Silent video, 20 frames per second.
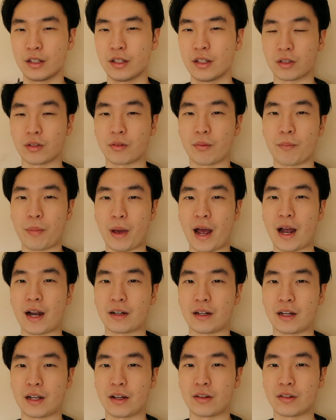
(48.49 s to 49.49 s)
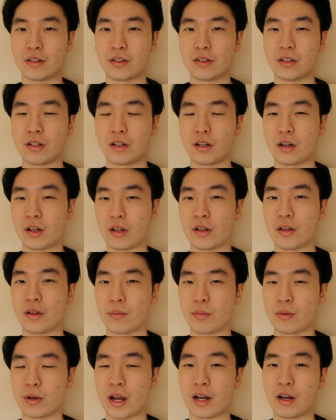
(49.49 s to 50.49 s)
A little background on
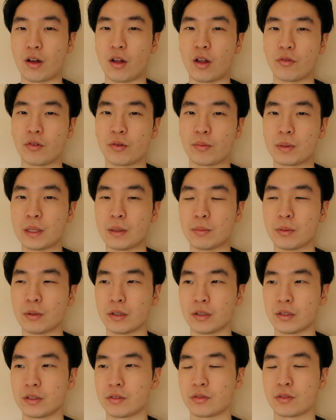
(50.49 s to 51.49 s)
the brand Oliver Peoples.